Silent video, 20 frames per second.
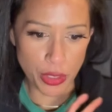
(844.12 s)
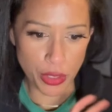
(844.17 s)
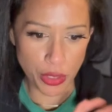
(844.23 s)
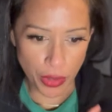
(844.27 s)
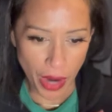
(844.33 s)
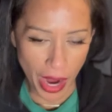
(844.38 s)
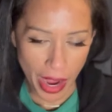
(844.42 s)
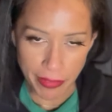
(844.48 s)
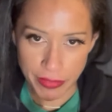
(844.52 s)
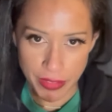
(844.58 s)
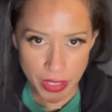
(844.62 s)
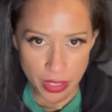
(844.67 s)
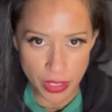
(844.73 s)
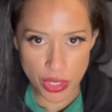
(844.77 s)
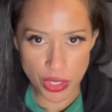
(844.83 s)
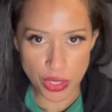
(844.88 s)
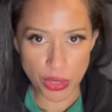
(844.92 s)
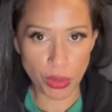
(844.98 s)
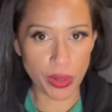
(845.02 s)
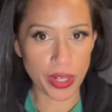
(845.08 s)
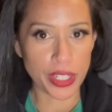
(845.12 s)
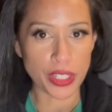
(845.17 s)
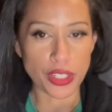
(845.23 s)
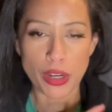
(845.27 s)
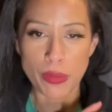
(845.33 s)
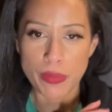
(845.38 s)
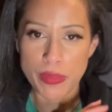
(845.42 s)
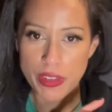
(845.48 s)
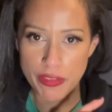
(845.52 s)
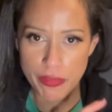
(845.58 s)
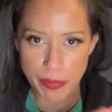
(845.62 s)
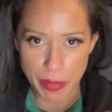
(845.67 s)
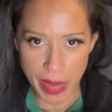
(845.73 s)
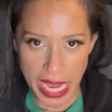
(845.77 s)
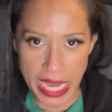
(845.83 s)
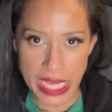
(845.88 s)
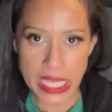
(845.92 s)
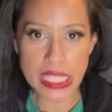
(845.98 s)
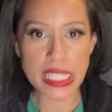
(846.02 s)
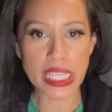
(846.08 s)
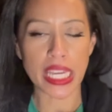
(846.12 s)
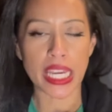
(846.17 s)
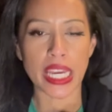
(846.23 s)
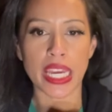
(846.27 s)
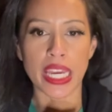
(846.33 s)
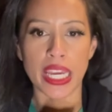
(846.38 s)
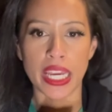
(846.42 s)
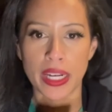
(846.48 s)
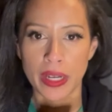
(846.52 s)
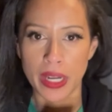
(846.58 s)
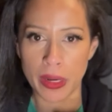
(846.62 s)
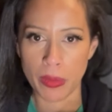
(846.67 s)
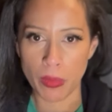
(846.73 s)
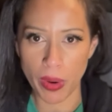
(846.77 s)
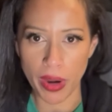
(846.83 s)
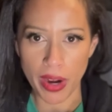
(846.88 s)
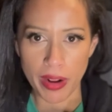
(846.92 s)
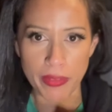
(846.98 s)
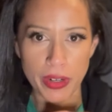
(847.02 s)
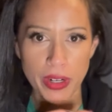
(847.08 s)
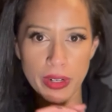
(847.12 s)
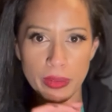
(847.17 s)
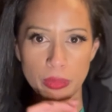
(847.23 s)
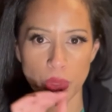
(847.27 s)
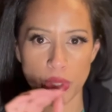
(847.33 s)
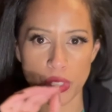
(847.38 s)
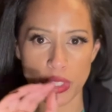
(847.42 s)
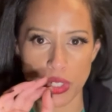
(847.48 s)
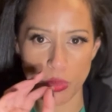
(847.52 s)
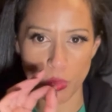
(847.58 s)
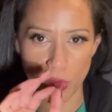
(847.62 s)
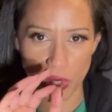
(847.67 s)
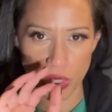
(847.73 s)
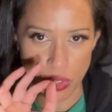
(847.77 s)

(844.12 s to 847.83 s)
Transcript: crafted the story in terms of pacing and whatever was